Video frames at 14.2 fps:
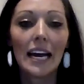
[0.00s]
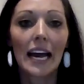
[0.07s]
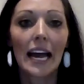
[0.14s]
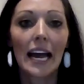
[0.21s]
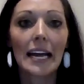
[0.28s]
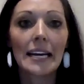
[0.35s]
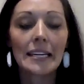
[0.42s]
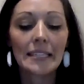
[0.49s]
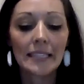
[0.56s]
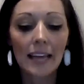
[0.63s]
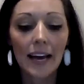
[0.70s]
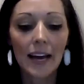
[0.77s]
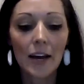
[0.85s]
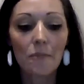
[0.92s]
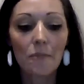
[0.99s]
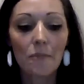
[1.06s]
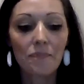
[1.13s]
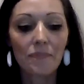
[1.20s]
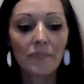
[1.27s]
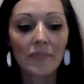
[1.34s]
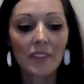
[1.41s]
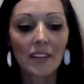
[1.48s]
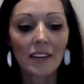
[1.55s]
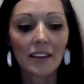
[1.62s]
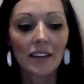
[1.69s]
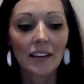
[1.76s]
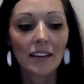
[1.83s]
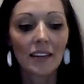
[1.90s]
And
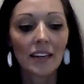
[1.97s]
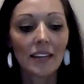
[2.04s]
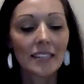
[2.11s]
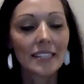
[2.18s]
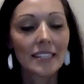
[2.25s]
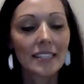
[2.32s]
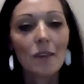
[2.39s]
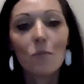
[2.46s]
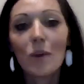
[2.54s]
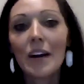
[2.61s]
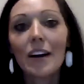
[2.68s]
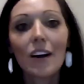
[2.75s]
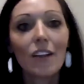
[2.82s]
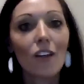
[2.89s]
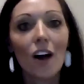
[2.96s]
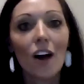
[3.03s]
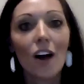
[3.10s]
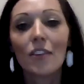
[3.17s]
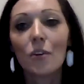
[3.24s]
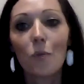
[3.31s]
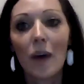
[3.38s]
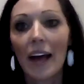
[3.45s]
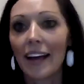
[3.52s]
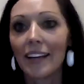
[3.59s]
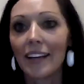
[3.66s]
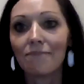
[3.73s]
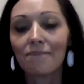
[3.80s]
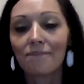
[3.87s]
somewhere along the
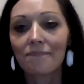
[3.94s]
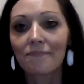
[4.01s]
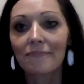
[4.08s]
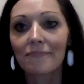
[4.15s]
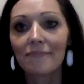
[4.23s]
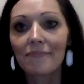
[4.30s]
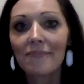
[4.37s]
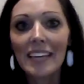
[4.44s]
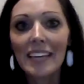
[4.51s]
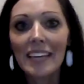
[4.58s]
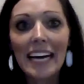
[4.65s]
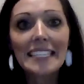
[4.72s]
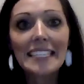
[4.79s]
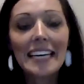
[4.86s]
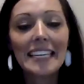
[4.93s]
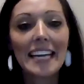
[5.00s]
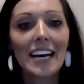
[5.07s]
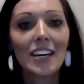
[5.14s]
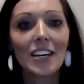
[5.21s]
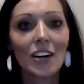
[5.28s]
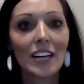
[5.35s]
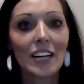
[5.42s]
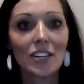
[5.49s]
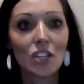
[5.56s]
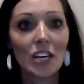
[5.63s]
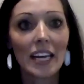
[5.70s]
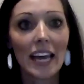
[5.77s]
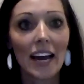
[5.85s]
way, I sat down at our
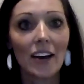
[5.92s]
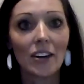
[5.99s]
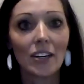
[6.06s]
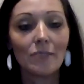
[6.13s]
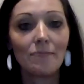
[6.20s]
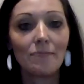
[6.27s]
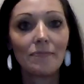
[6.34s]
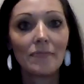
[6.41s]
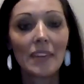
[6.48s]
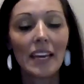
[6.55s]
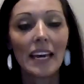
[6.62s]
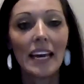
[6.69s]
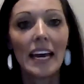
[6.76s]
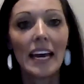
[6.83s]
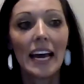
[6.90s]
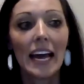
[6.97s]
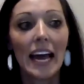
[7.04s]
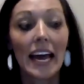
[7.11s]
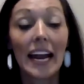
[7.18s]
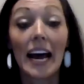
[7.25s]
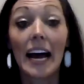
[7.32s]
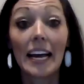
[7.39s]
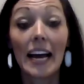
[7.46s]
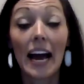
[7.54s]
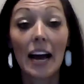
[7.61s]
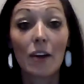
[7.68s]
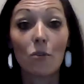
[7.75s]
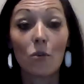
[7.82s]
kitchen counter, and
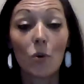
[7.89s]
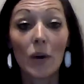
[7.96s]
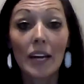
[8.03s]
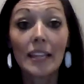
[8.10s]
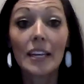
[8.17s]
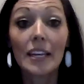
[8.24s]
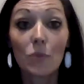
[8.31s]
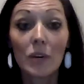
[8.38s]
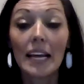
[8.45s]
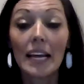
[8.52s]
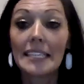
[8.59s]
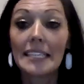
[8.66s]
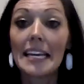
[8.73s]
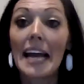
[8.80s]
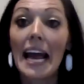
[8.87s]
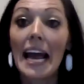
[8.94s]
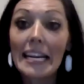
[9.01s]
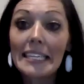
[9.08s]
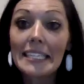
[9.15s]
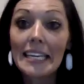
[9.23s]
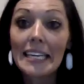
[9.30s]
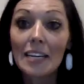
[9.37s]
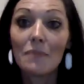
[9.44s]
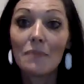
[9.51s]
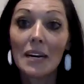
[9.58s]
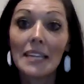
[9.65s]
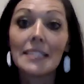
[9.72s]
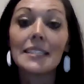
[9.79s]
I quickly realized that 18
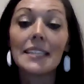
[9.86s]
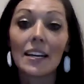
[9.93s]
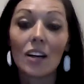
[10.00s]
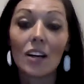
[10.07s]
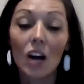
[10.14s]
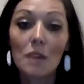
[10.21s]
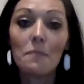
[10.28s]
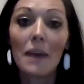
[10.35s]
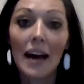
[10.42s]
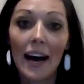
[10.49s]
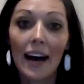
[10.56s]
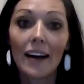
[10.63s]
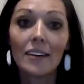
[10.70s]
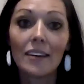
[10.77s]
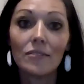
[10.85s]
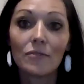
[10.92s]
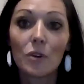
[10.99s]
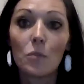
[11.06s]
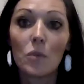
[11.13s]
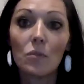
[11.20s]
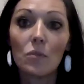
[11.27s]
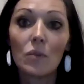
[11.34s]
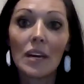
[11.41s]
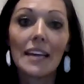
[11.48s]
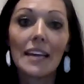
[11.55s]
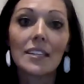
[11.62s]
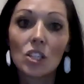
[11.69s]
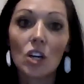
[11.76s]
months had gone by from when we
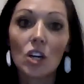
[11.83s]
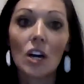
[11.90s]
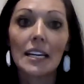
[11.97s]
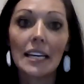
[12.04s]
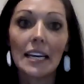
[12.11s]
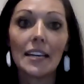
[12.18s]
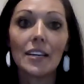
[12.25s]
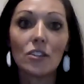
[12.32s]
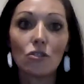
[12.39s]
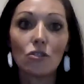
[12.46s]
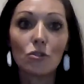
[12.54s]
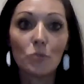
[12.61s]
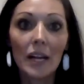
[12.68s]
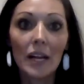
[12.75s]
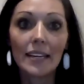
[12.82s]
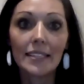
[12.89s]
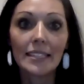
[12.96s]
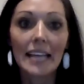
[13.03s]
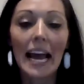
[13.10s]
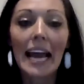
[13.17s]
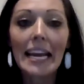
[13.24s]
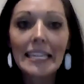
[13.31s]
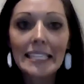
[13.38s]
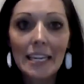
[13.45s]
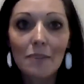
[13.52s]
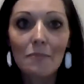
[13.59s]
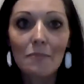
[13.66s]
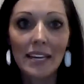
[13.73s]
had started eating Juice Plus.
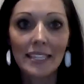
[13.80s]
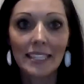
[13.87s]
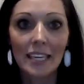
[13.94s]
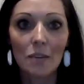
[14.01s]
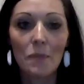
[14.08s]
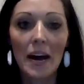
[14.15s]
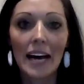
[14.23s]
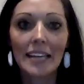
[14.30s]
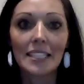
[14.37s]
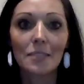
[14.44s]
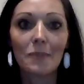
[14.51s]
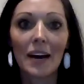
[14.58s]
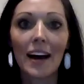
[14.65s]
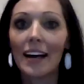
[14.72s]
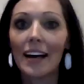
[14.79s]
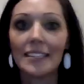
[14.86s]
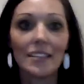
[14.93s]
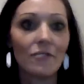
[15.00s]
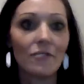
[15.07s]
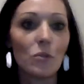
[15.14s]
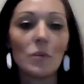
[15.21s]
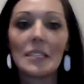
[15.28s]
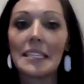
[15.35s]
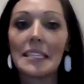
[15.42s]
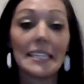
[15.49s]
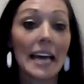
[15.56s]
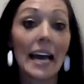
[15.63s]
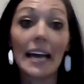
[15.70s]
18 months had passed by as if it was a
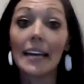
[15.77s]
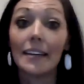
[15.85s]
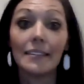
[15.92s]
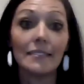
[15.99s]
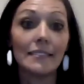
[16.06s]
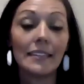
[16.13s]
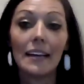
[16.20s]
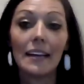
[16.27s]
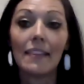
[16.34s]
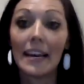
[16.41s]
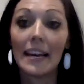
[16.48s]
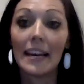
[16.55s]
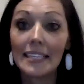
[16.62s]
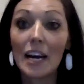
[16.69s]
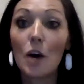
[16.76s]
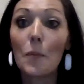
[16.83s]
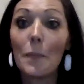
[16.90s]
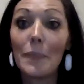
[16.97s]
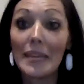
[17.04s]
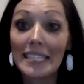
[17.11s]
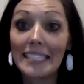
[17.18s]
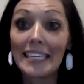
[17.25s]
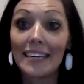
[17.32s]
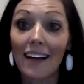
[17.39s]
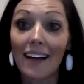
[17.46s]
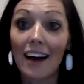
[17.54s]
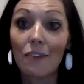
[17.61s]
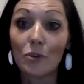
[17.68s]
day. That's how busy
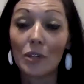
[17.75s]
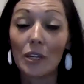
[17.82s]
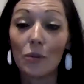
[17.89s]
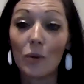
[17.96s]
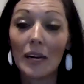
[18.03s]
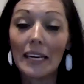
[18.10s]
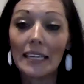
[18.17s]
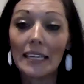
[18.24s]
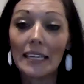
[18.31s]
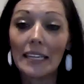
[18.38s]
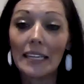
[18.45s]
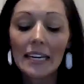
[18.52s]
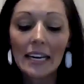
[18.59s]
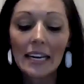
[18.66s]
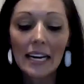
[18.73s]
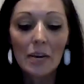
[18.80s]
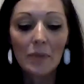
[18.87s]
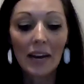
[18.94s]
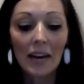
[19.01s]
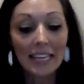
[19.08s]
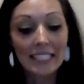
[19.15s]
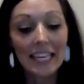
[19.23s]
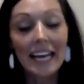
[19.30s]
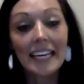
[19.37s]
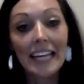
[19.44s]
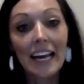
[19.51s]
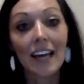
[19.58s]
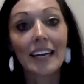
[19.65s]
life really was. But I sat
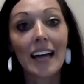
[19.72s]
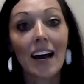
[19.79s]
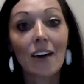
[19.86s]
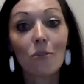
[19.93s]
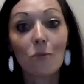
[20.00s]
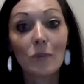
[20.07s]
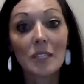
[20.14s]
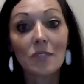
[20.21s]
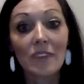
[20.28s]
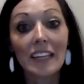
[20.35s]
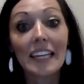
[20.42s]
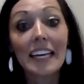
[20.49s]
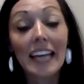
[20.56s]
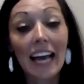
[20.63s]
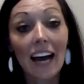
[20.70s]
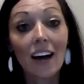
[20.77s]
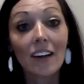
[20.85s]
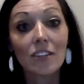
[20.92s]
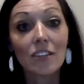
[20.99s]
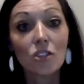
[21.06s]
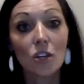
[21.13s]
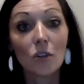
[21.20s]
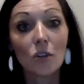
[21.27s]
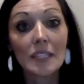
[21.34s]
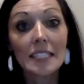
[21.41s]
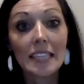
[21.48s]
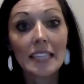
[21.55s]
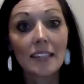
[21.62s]
down and I was filling out the
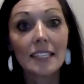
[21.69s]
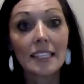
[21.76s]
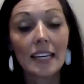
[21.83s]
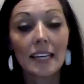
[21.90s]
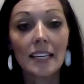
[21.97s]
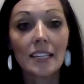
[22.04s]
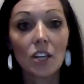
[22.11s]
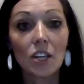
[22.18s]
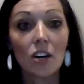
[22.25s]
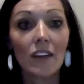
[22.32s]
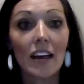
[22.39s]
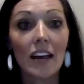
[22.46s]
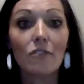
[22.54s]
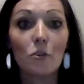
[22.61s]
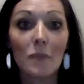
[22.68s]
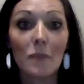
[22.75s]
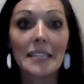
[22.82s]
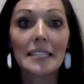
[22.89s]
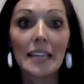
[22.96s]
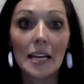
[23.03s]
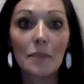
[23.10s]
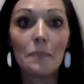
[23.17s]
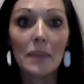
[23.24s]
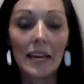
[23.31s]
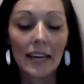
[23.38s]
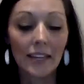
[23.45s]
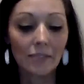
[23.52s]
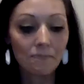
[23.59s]
Children's Health Study survey for my son,
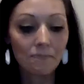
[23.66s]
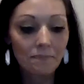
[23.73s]
Ben,